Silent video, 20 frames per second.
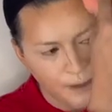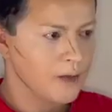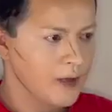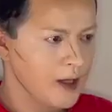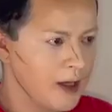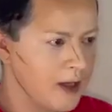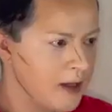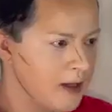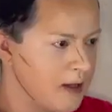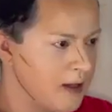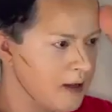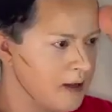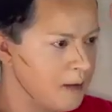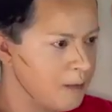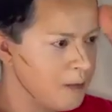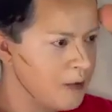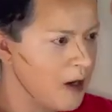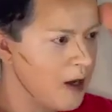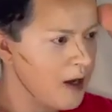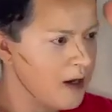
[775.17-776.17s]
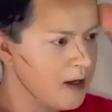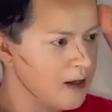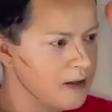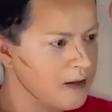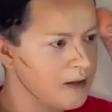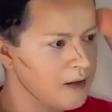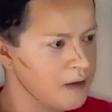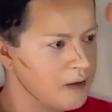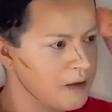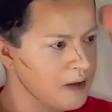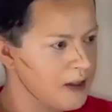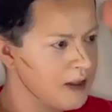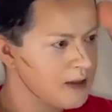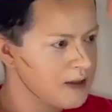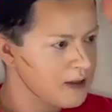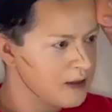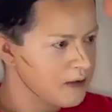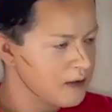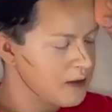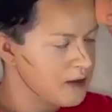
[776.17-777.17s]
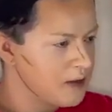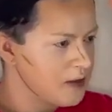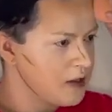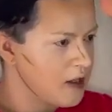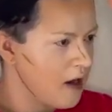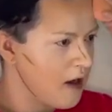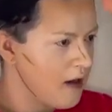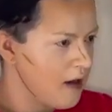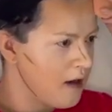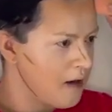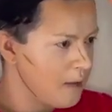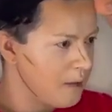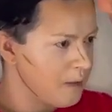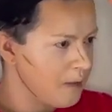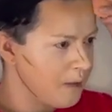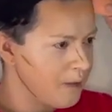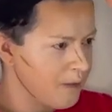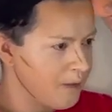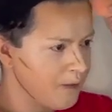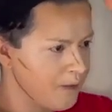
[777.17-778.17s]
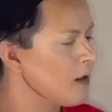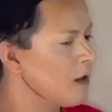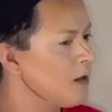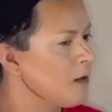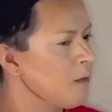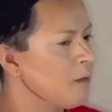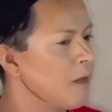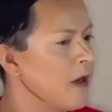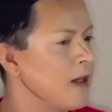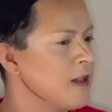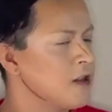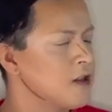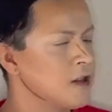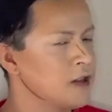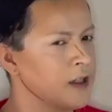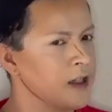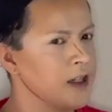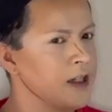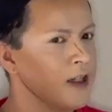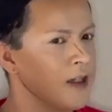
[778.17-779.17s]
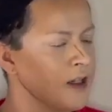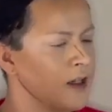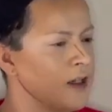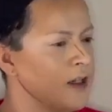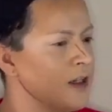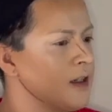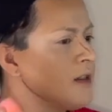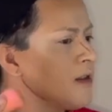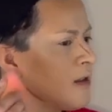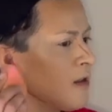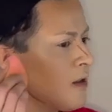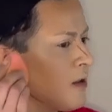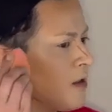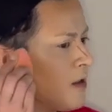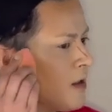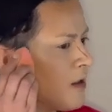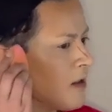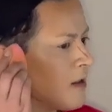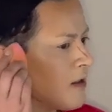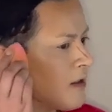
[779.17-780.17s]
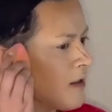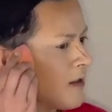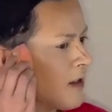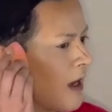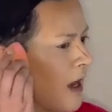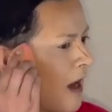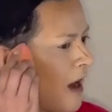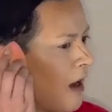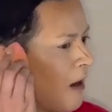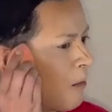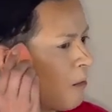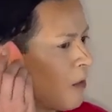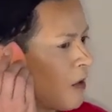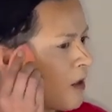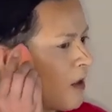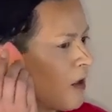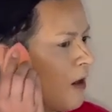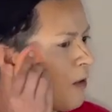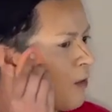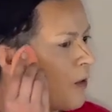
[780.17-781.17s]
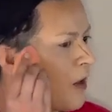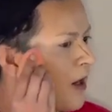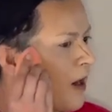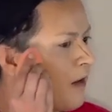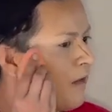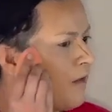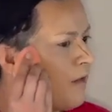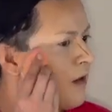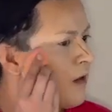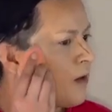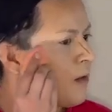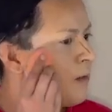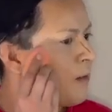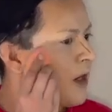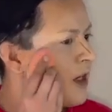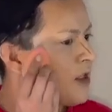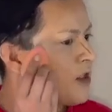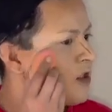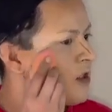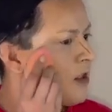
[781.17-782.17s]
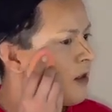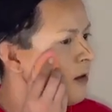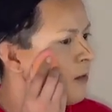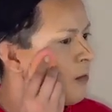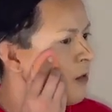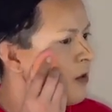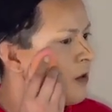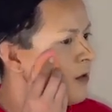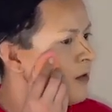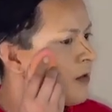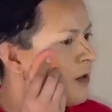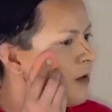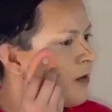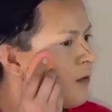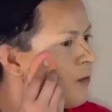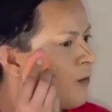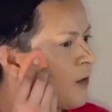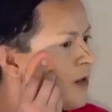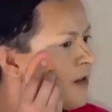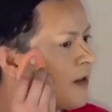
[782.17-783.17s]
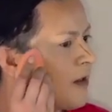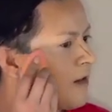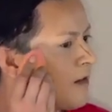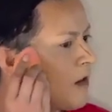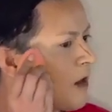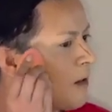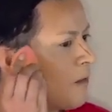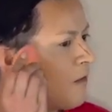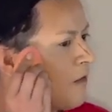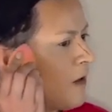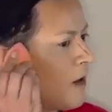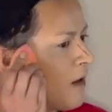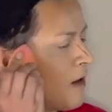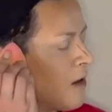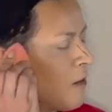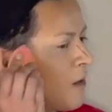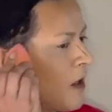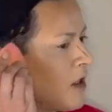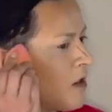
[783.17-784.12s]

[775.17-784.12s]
and let the product do its job. So my trick is to just tap where I feel my cheekbone. Once I start feeling my